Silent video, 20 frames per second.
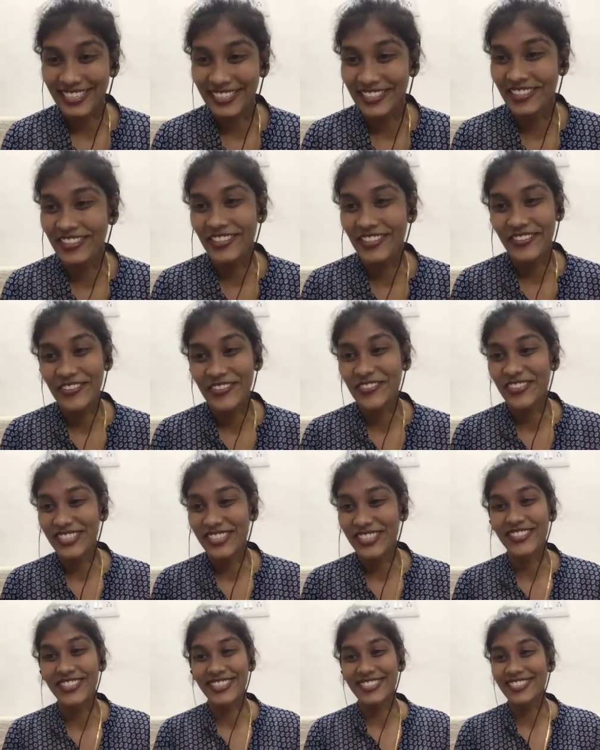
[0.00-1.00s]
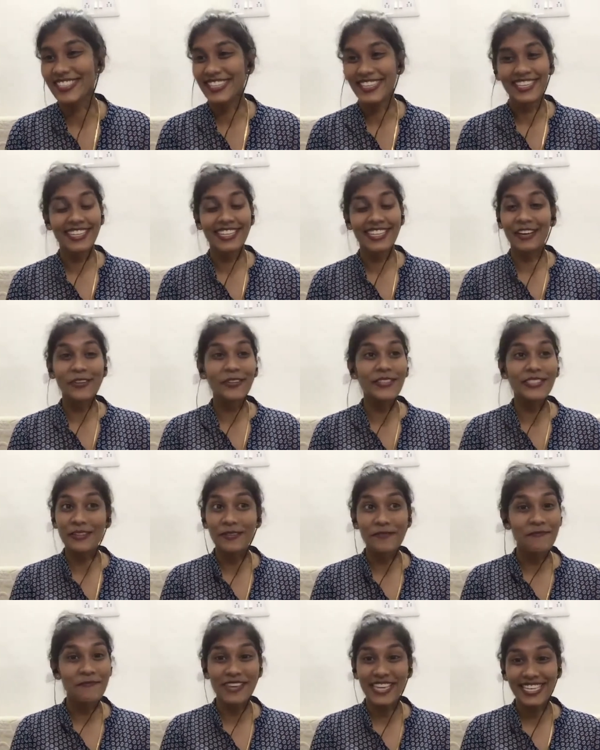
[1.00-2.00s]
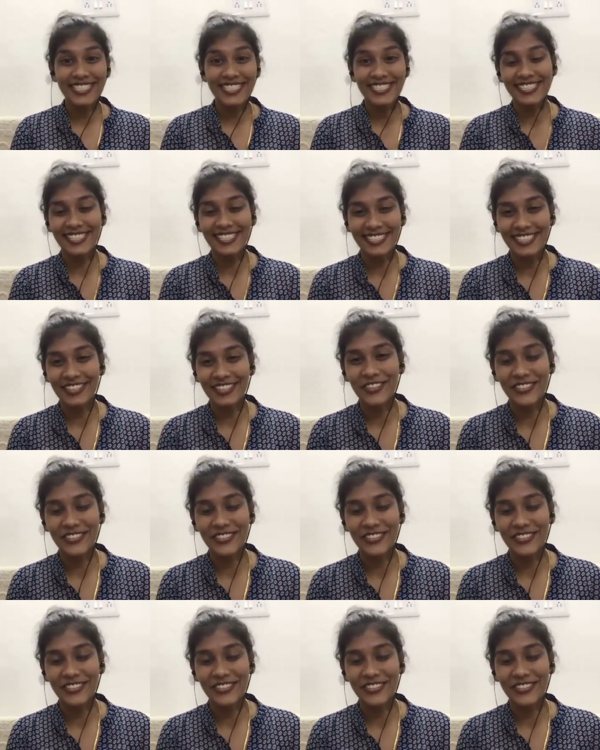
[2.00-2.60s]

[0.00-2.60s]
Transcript: right now because that was amazing the